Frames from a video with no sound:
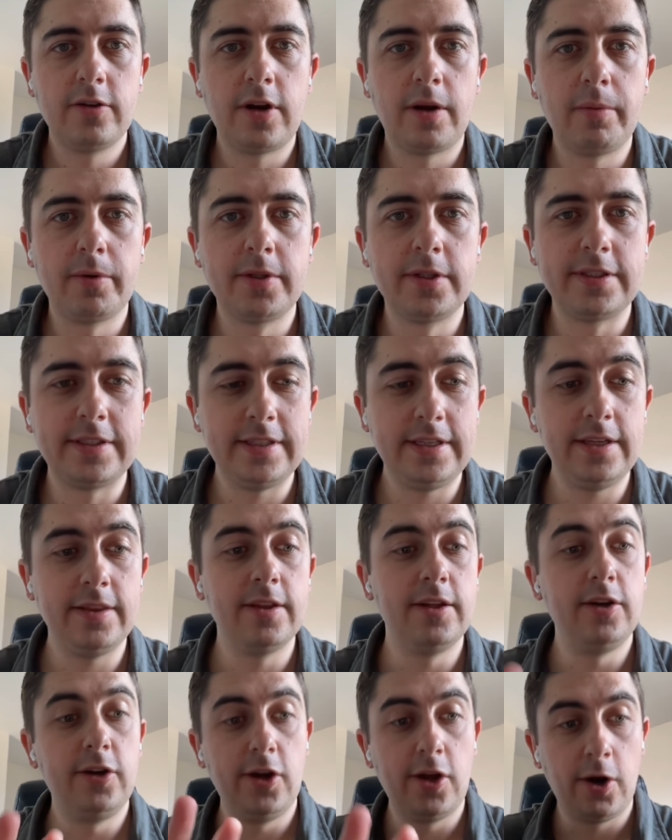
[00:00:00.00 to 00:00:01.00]
you're able to see
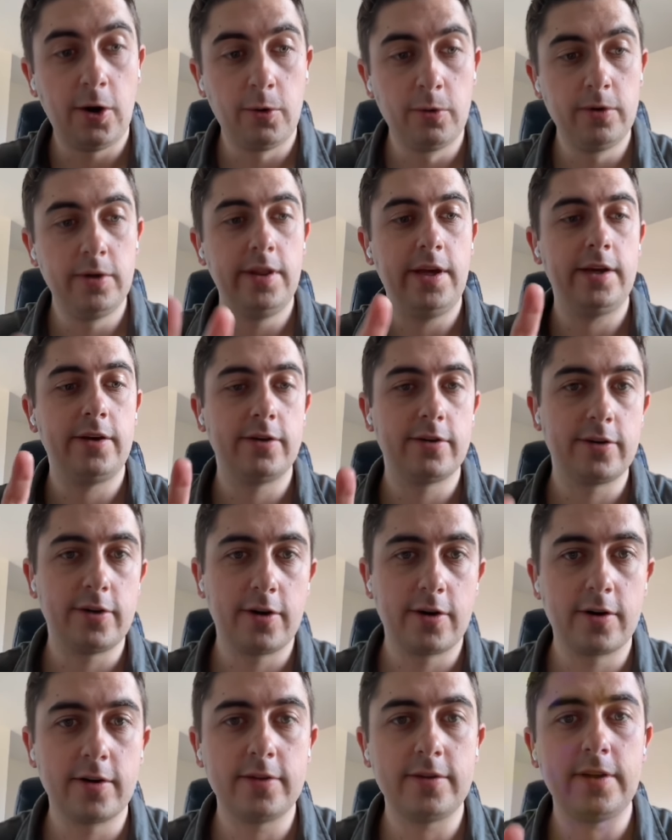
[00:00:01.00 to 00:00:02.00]
the node that you're
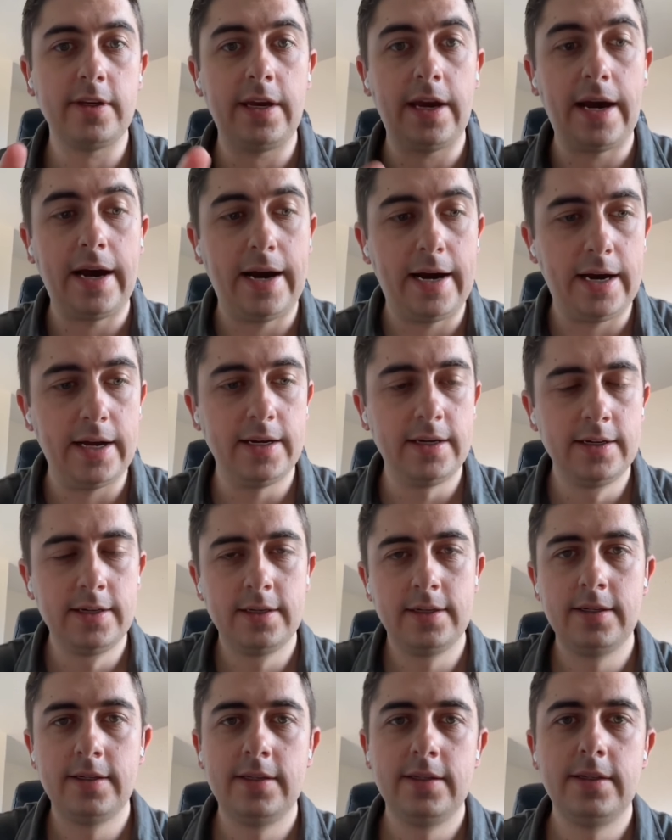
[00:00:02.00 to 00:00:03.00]
currently on,
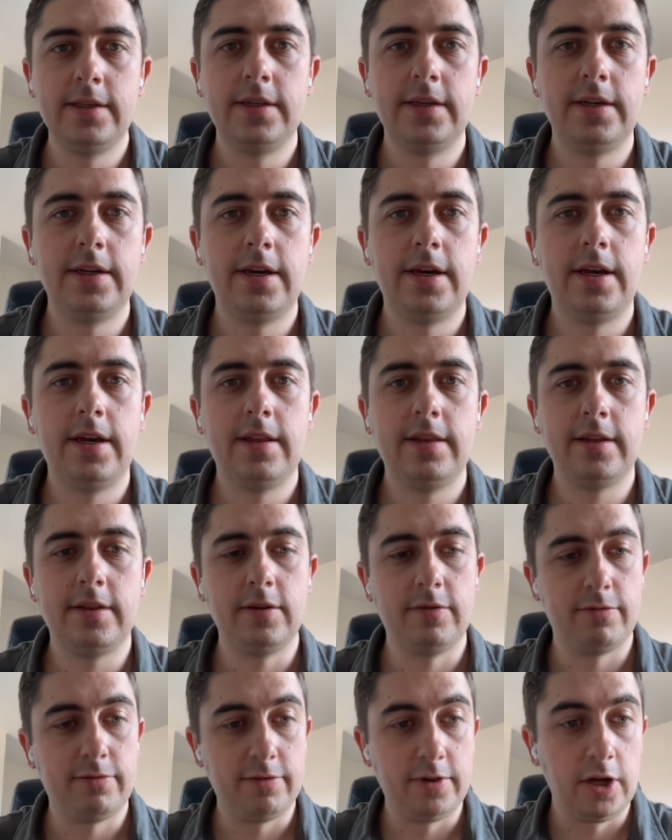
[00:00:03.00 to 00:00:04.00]

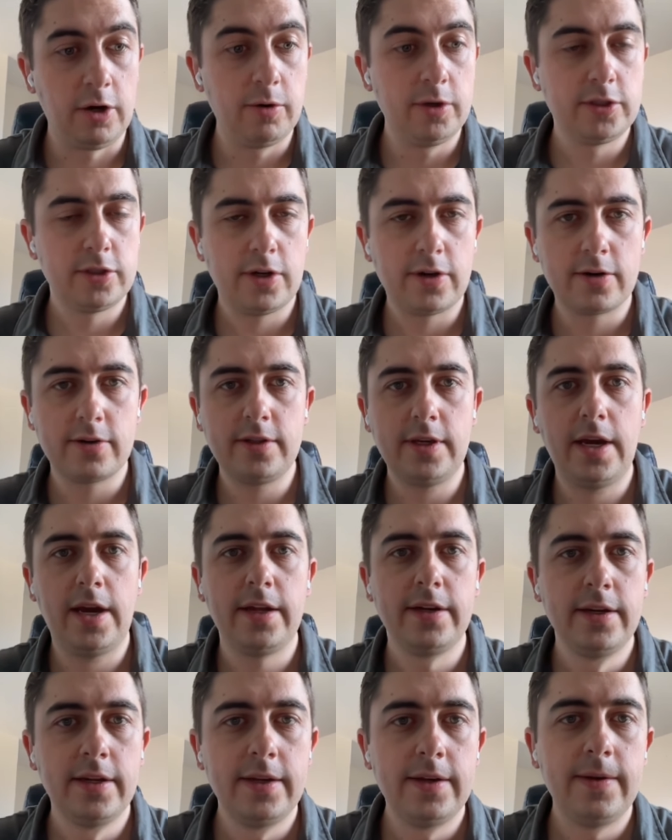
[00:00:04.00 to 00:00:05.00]
that the flow is currently
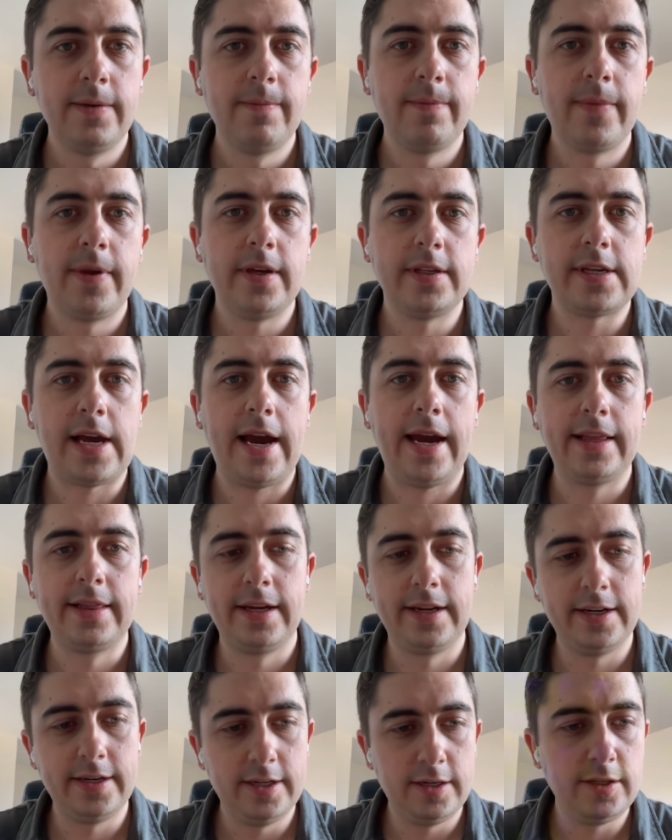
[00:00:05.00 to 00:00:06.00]
on, is
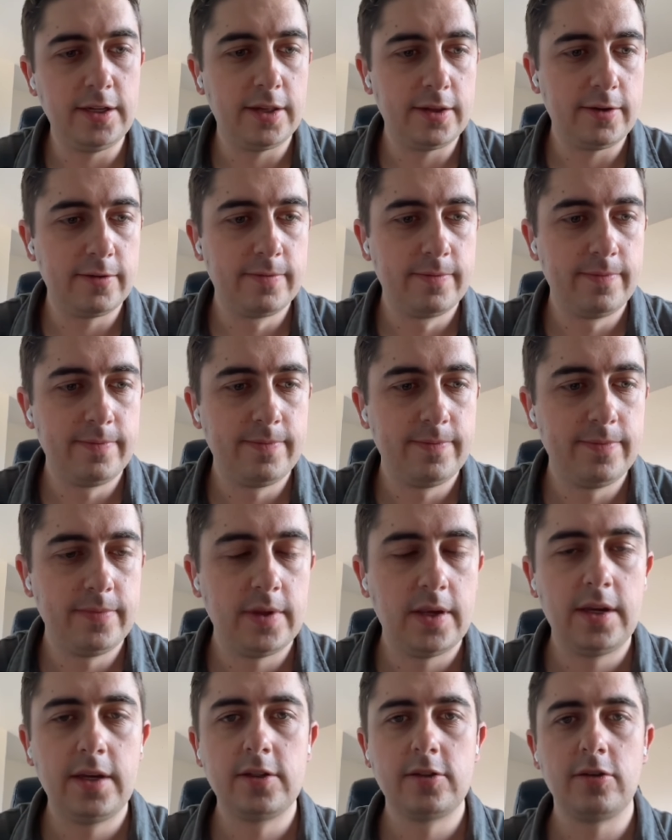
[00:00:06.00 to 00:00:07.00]
highlighted in yellow.
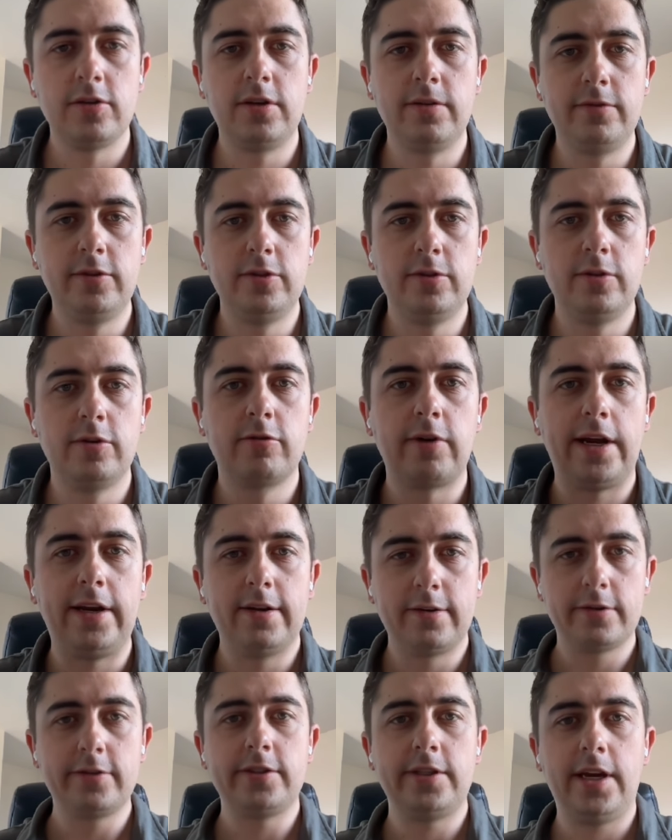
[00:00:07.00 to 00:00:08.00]
So it gives you a
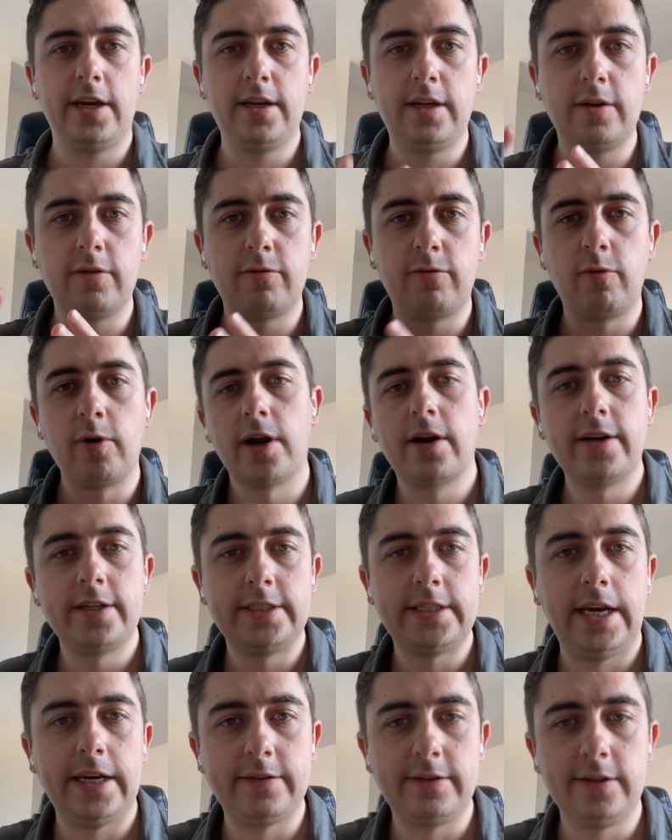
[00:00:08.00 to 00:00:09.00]
great understanding of where
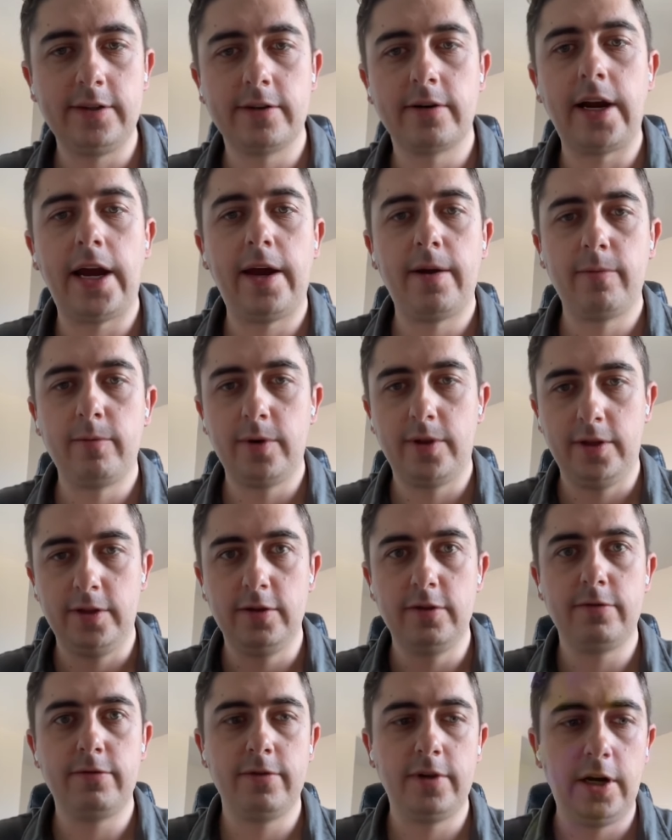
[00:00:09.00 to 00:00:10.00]
exactly you're at
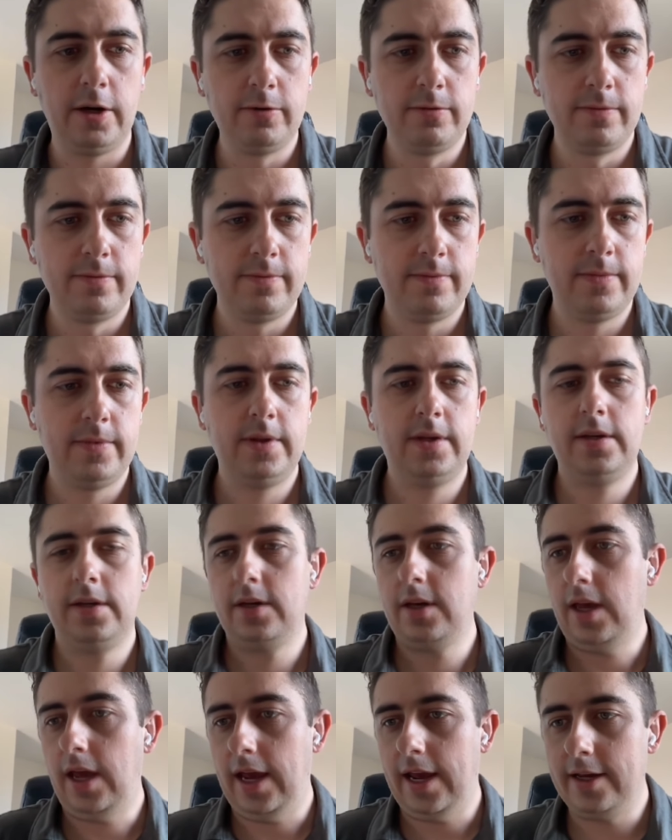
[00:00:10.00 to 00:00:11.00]
within the flow
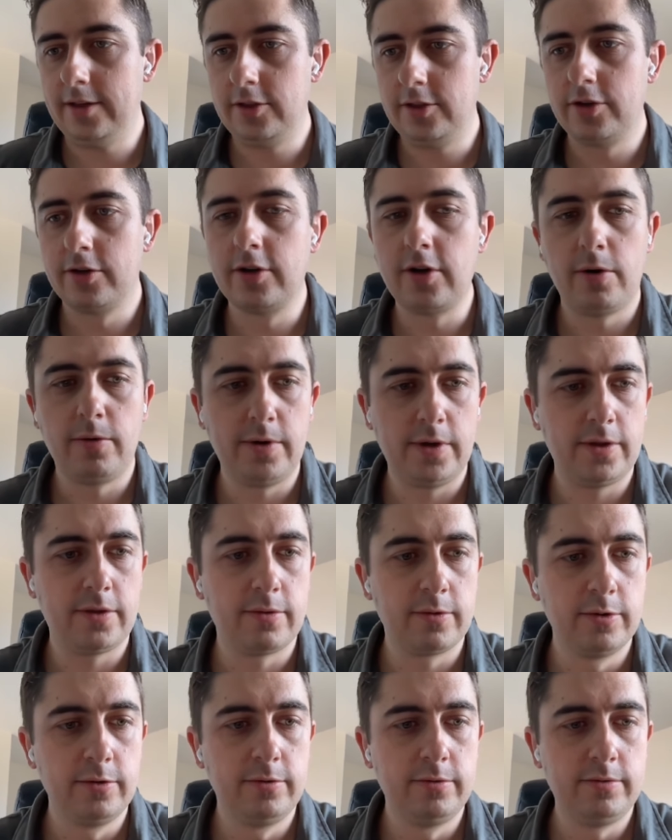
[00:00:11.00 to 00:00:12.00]
as you're going
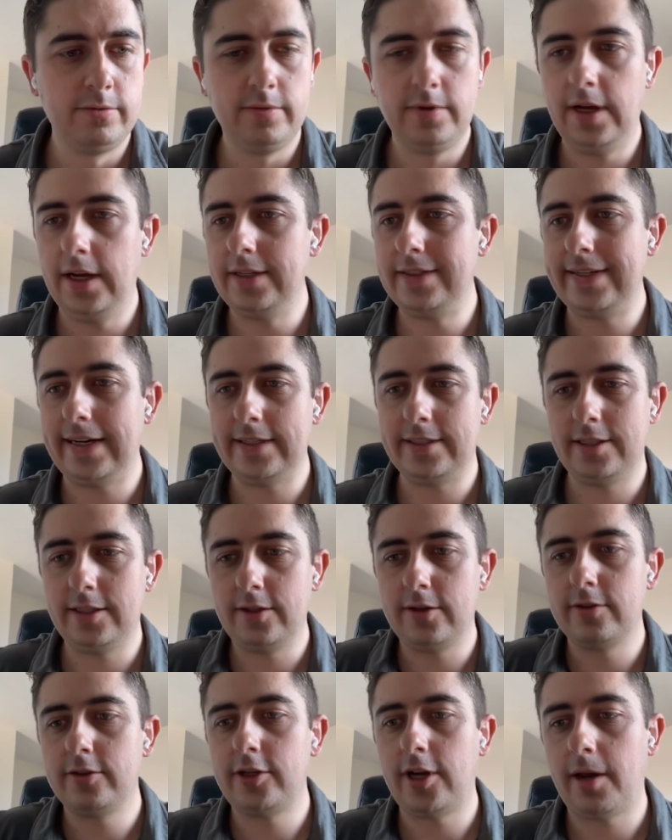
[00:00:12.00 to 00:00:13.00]
through and
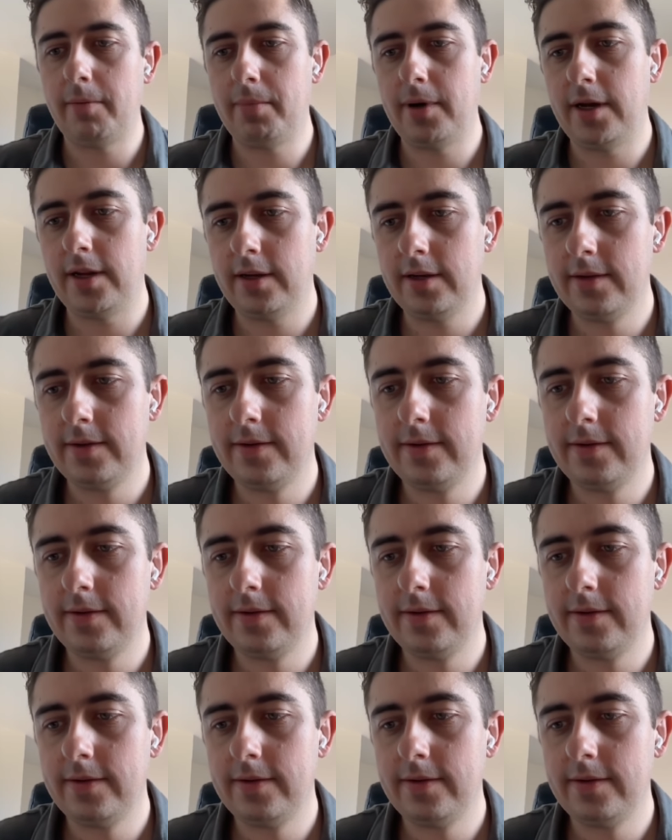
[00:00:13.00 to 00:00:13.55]
testing your chatbot.